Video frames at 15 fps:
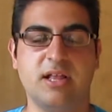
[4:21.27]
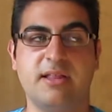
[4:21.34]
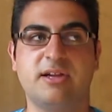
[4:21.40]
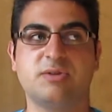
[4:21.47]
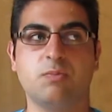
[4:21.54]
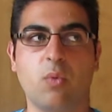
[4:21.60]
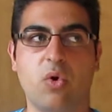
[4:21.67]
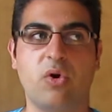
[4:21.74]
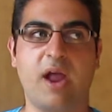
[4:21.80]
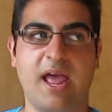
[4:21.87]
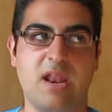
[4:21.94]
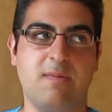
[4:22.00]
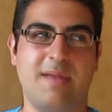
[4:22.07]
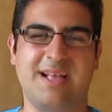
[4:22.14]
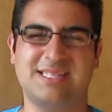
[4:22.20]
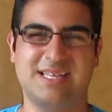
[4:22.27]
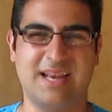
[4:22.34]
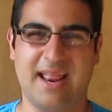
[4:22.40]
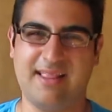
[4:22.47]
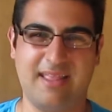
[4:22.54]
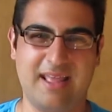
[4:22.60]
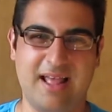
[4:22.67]
There's more animes
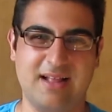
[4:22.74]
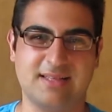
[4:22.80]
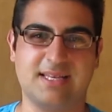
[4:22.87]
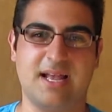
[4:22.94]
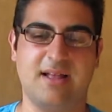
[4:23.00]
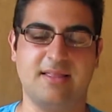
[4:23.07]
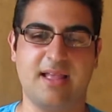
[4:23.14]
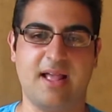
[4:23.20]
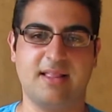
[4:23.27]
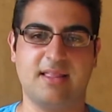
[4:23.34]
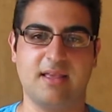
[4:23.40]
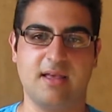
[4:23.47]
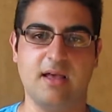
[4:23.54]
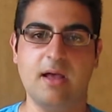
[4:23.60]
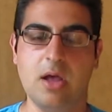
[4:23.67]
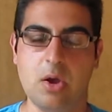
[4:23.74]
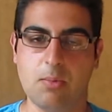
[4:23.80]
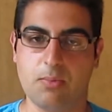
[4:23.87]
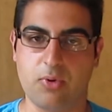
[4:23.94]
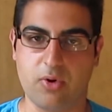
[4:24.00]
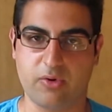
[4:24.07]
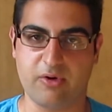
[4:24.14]
than anything else on that uh,
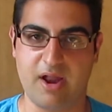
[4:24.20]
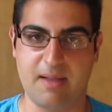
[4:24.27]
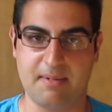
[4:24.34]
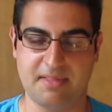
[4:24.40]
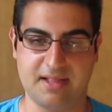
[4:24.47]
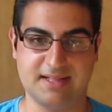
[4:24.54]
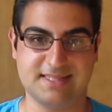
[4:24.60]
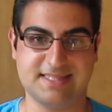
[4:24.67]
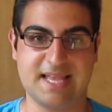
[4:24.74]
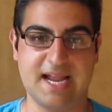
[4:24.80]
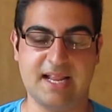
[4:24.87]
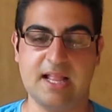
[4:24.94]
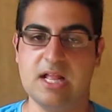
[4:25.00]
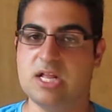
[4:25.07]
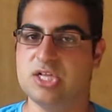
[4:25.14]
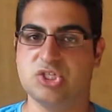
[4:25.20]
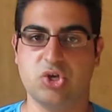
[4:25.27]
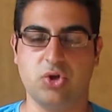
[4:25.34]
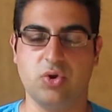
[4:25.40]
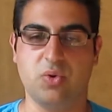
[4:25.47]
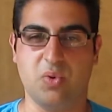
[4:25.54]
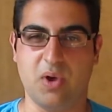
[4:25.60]
program on that site.
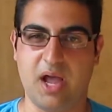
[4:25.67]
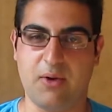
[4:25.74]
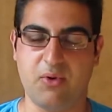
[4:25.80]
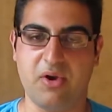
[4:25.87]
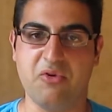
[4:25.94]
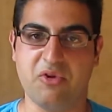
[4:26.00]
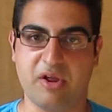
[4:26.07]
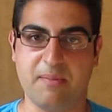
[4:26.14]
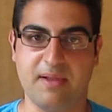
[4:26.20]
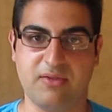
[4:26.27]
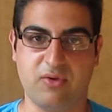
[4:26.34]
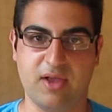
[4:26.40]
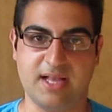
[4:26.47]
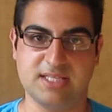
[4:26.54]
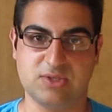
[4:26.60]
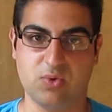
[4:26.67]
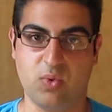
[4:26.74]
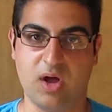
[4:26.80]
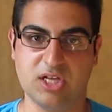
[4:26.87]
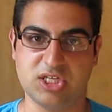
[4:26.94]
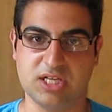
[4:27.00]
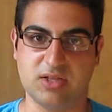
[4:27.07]
So I really recommend you guys to
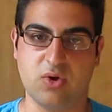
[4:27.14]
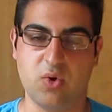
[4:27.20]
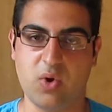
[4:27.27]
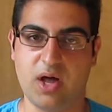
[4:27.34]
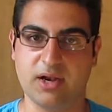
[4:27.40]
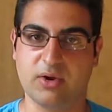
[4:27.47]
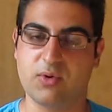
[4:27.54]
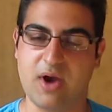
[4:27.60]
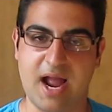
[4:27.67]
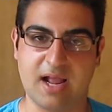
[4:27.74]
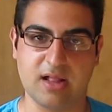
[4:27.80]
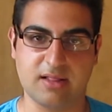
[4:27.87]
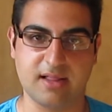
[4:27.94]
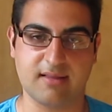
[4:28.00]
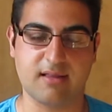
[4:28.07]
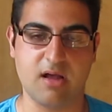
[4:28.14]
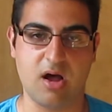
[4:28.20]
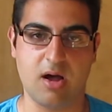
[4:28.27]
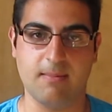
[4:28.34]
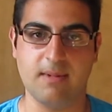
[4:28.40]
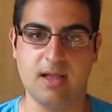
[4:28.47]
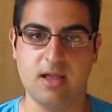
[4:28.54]
watch it. Go on
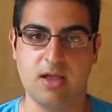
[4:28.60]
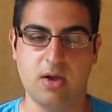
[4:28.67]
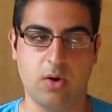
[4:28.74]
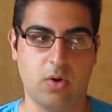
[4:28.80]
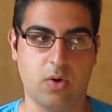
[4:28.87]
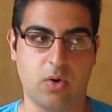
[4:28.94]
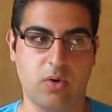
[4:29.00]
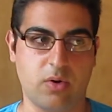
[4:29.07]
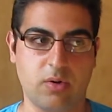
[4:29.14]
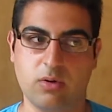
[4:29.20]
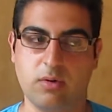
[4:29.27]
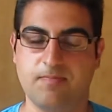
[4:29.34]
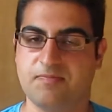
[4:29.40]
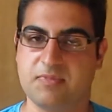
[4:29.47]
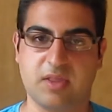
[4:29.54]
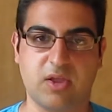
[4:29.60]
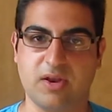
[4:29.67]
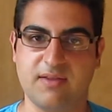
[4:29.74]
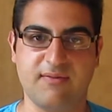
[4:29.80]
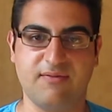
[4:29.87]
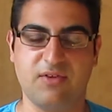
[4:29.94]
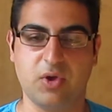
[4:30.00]
Crackle.com, or you
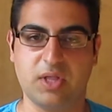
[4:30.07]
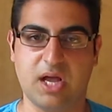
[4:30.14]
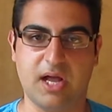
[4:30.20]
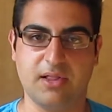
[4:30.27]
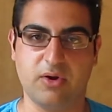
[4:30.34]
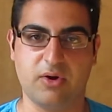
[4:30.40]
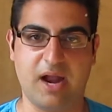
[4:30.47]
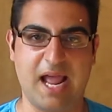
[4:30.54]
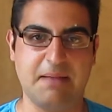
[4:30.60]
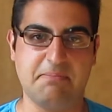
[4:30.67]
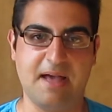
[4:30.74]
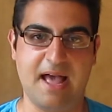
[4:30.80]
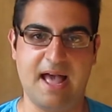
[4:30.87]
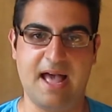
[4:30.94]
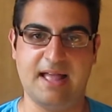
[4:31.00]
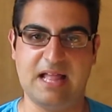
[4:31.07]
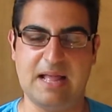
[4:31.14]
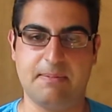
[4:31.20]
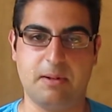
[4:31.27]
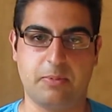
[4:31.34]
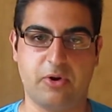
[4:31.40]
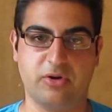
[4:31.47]
can even view it on your iPad,
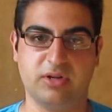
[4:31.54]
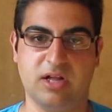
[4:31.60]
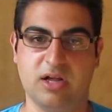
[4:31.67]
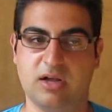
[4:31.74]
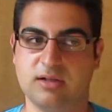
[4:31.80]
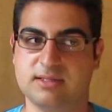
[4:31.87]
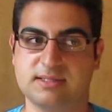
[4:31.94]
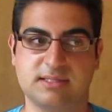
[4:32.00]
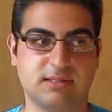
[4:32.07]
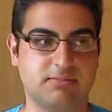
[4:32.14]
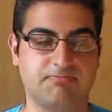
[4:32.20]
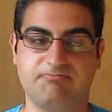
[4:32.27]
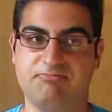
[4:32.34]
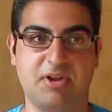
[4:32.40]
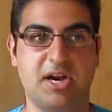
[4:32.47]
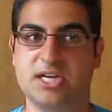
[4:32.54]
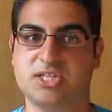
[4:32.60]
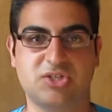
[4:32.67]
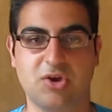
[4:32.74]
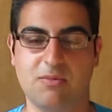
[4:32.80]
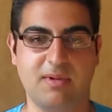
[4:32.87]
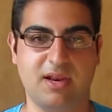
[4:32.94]
Apple products. There's
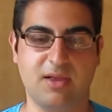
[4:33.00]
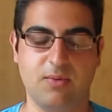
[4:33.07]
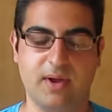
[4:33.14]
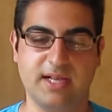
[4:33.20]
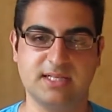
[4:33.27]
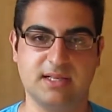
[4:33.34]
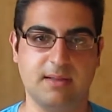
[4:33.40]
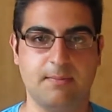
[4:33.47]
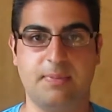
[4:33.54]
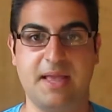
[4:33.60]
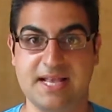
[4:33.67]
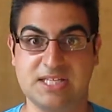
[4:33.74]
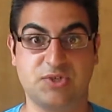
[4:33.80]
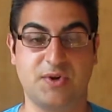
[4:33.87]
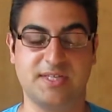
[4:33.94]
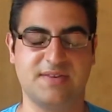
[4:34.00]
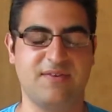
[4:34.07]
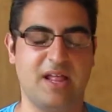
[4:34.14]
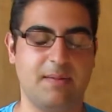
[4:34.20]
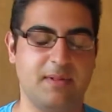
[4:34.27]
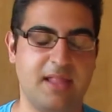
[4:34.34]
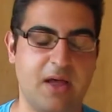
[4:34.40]
so many ways. PS3 is
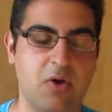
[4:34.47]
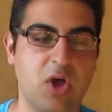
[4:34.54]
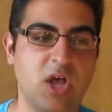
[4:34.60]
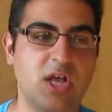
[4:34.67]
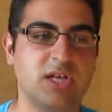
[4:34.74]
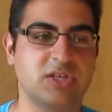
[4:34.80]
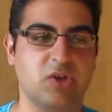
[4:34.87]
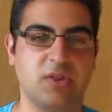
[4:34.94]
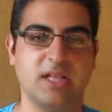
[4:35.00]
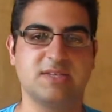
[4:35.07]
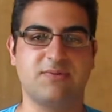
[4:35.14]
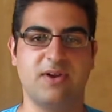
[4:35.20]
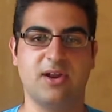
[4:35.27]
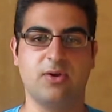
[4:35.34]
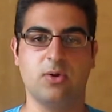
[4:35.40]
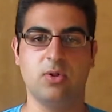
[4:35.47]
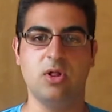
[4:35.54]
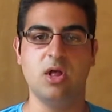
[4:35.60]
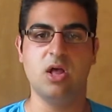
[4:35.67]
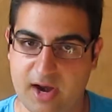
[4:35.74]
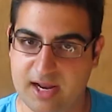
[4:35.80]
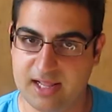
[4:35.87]
available now, so that's very cool.
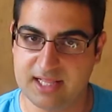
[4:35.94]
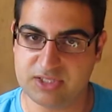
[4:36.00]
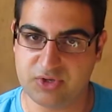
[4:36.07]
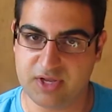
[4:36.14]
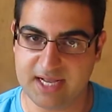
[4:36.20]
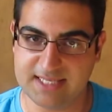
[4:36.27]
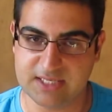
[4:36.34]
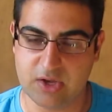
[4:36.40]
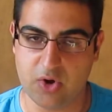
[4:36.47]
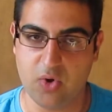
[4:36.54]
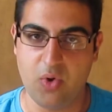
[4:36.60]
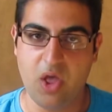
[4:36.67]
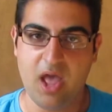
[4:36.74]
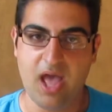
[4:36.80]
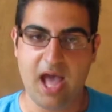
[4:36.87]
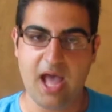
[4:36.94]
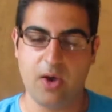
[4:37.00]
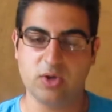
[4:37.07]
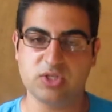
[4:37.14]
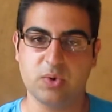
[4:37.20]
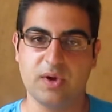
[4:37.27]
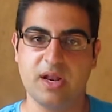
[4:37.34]
Before I let you guys go, I
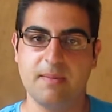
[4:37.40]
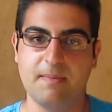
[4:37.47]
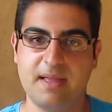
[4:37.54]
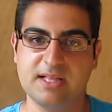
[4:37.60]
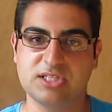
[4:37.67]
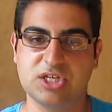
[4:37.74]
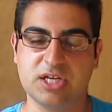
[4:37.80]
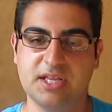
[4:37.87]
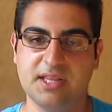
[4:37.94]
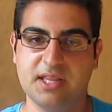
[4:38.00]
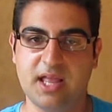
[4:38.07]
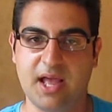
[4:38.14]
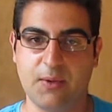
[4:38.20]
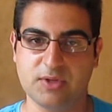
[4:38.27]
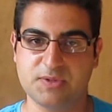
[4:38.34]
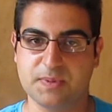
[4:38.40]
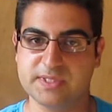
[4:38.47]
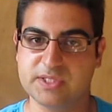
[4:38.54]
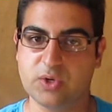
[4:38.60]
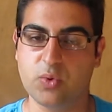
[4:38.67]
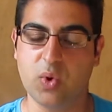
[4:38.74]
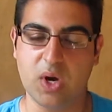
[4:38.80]
also want to mention I was
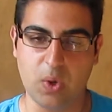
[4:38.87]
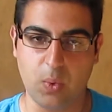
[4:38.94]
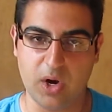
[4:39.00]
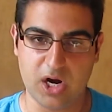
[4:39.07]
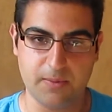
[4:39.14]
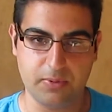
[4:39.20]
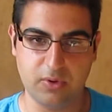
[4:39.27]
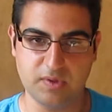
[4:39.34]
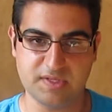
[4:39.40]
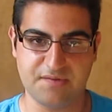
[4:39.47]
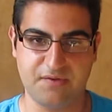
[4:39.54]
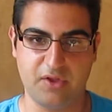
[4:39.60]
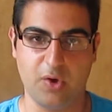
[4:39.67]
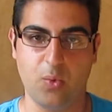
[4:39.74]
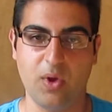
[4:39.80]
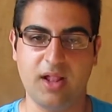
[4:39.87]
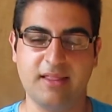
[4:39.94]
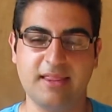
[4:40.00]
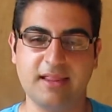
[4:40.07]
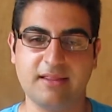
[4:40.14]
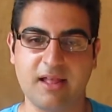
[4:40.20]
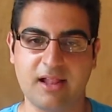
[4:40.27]
supposed to do a Waterpolooza video.
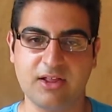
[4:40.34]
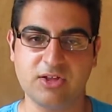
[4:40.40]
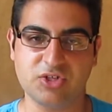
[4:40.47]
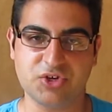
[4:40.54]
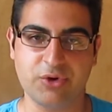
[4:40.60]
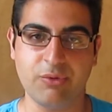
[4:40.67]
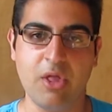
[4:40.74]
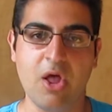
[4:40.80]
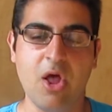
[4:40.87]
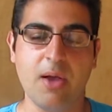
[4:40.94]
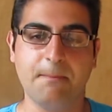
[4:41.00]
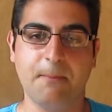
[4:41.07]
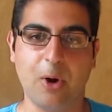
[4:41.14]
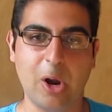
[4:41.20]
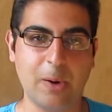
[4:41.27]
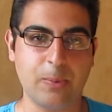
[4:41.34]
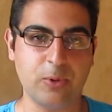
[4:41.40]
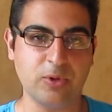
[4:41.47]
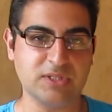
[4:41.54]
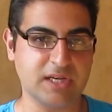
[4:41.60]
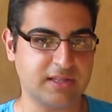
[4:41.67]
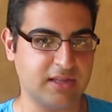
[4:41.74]
Well, to tell you the truth,
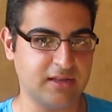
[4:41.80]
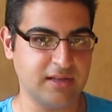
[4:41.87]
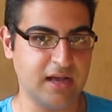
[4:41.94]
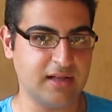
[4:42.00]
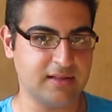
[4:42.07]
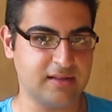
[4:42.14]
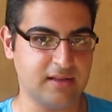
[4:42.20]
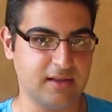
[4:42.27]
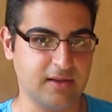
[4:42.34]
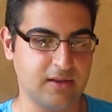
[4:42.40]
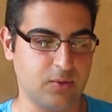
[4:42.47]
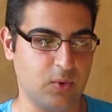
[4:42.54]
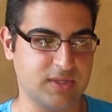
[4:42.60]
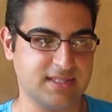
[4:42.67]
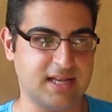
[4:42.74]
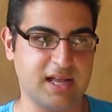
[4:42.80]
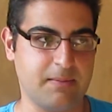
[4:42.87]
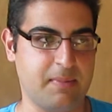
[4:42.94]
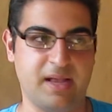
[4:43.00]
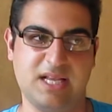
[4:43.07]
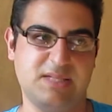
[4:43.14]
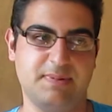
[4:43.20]
Waterpolooza did not was not
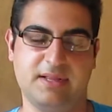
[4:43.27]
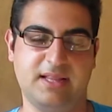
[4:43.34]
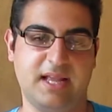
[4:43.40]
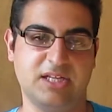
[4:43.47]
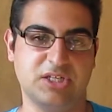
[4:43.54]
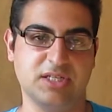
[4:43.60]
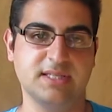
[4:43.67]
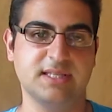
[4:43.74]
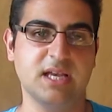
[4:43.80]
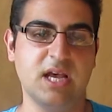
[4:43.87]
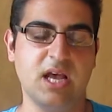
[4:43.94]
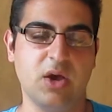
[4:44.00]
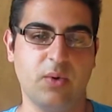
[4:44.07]
at my expectations.